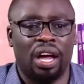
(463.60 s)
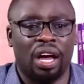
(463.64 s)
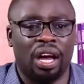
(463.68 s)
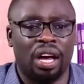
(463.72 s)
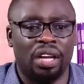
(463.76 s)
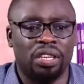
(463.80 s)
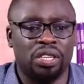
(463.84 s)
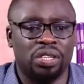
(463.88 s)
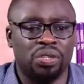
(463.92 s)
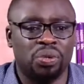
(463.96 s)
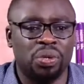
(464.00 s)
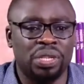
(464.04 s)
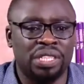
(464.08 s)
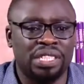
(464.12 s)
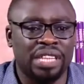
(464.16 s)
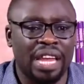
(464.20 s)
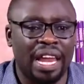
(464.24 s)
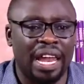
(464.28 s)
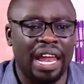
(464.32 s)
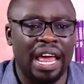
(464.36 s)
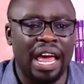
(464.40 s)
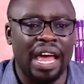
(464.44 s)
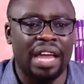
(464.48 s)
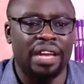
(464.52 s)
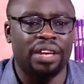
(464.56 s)

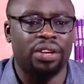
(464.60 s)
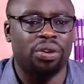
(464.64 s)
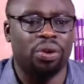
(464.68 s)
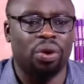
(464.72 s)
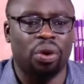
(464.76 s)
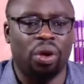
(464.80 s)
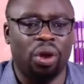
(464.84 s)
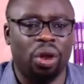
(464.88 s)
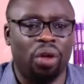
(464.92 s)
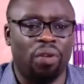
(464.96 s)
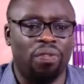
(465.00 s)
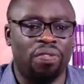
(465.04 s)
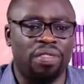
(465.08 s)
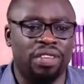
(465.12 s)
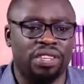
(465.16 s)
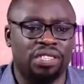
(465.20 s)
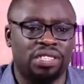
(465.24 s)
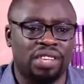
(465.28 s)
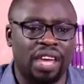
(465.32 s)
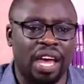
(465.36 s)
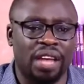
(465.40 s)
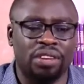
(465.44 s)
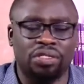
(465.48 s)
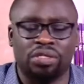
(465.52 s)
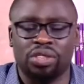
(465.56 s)
Switzerland, all of these
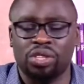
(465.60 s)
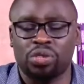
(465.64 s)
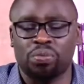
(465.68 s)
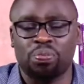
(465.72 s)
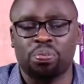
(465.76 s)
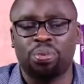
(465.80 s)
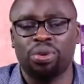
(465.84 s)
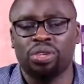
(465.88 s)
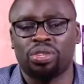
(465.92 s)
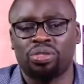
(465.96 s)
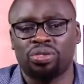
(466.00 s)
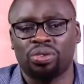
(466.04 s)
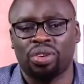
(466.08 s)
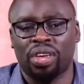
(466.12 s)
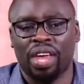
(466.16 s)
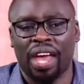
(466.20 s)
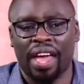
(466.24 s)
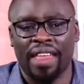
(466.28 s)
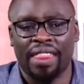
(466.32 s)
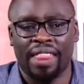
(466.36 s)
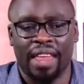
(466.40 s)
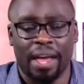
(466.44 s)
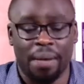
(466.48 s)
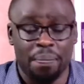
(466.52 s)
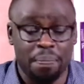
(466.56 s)
countries put
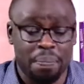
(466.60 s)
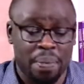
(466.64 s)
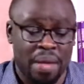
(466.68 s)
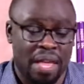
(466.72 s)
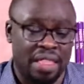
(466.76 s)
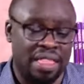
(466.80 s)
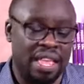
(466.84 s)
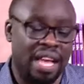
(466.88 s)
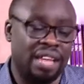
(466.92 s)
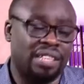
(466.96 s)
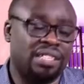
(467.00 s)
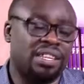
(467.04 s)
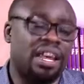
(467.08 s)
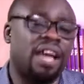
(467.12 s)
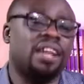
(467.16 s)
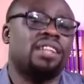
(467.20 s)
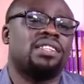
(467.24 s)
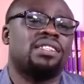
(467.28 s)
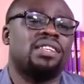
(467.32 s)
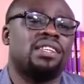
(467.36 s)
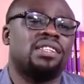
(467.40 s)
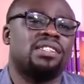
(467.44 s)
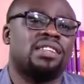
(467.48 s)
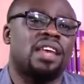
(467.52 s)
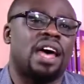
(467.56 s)
together, their
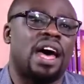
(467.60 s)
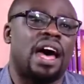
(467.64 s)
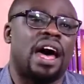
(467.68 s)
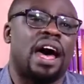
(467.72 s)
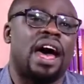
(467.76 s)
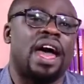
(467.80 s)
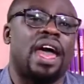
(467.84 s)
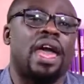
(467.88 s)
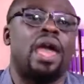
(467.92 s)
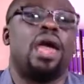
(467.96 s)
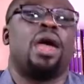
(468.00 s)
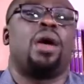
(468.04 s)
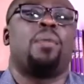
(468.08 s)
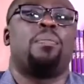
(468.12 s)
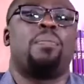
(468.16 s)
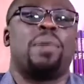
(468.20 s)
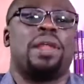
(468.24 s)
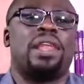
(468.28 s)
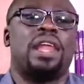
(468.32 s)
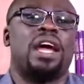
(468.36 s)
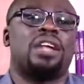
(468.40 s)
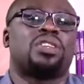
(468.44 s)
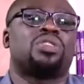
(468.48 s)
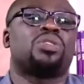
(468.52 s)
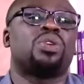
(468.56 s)
taxes are high, but
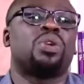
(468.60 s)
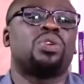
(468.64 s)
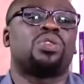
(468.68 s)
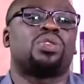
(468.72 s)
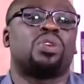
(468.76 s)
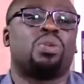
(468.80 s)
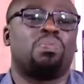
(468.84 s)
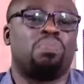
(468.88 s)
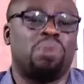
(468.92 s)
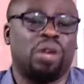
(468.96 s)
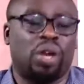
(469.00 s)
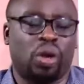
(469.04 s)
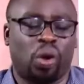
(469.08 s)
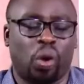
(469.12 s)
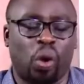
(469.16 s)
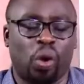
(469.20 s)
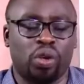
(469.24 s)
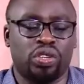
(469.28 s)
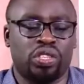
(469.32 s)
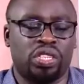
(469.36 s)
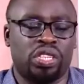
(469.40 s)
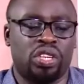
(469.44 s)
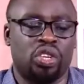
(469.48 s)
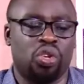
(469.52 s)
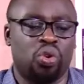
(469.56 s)
that's also
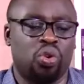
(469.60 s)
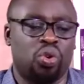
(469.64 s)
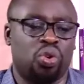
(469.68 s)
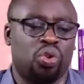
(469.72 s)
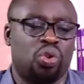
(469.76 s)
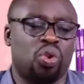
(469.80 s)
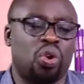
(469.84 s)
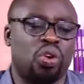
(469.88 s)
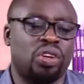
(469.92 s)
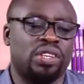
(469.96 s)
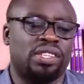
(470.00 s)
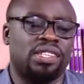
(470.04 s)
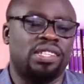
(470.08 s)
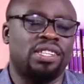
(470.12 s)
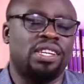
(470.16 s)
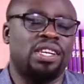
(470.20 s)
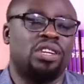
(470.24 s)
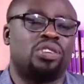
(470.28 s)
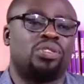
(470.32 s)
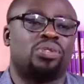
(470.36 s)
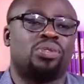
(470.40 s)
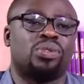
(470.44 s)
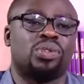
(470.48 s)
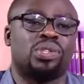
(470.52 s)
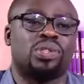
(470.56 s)
because you don't need
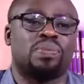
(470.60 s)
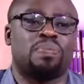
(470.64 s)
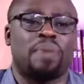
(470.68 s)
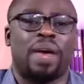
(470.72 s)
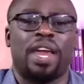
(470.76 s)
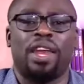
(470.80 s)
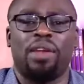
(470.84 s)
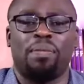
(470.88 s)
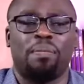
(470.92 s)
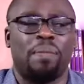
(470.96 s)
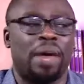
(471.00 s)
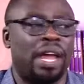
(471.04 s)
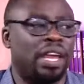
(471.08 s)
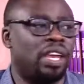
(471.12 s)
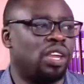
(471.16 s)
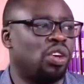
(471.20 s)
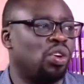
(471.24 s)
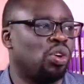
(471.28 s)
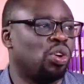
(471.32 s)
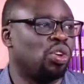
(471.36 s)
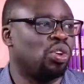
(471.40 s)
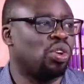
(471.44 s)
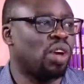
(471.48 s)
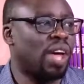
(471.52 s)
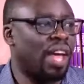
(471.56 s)
to spend money
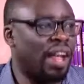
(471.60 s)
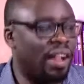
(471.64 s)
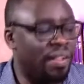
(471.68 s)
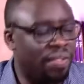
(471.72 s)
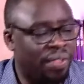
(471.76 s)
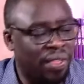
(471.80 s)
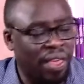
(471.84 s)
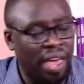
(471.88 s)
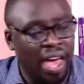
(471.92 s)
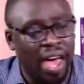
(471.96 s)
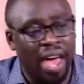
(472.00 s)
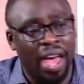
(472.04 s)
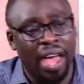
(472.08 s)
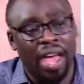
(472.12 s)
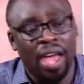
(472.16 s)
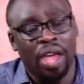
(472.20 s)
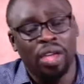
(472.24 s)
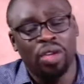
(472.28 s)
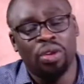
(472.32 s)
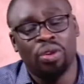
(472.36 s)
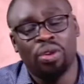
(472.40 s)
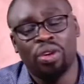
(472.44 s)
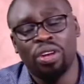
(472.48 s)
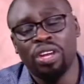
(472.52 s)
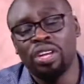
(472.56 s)
on your healthcare,
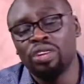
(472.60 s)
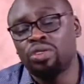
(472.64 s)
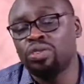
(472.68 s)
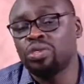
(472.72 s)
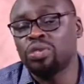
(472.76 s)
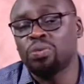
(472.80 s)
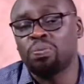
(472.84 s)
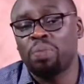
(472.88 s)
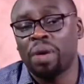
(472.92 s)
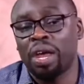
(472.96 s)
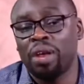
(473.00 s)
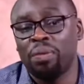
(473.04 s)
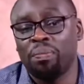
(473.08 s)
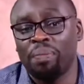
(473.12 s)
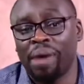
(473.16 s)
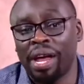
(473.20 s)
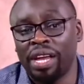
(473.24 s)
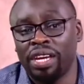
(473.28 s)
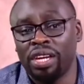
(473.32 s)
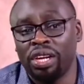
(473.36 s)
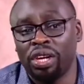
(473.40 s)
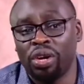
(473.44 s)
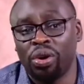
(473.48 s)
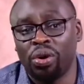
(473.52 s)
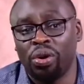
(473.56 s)
you don't need to spend
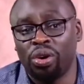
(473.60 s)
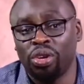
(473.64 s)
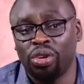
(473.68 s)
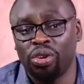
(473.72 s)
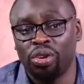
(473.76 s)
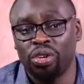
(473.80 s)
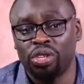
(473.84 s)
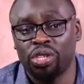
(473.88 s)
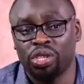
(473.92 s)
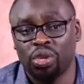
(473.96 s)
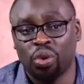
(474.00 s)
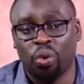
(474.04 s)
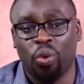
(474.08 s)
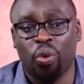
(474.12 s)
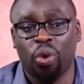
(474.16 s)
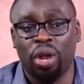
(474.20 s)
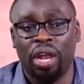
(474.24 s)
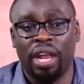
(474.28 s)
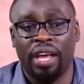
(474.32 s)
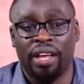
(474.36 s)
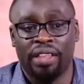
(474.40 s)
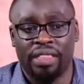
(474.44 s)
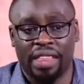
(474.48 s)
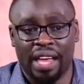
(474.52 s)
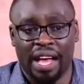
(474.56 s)
money on your
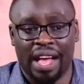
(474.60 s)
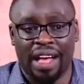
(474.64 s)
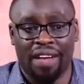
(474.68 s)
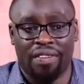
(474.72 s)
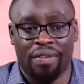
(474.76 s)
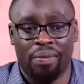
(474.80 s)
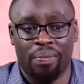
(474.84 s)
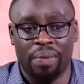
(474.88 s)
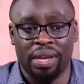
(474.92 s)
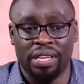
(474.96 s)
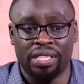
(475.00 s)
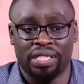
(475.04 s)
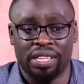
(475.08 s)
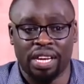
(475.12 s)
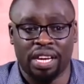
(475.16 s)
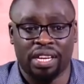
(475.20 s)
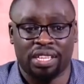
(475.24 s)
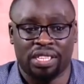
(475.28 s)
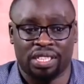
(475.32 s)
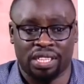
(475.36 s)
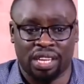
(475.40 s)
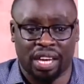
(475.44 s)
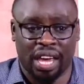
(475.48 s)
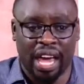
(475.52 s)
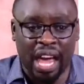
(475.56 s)
schooling, the government
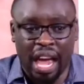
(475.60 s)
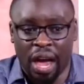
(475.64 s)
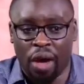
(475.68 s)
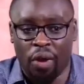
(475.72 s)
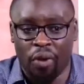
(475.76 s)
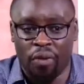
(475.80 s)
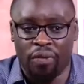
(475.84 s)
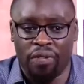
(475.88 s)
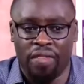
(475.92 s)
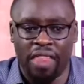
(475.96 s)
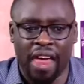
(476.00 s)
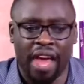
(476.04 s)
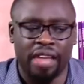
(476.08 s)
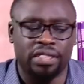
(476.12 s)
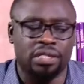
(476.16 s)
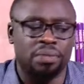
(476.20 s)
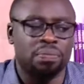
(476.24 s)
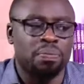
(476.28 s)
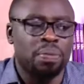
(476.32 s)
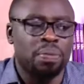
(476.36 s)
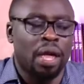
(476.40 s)
takes care of that.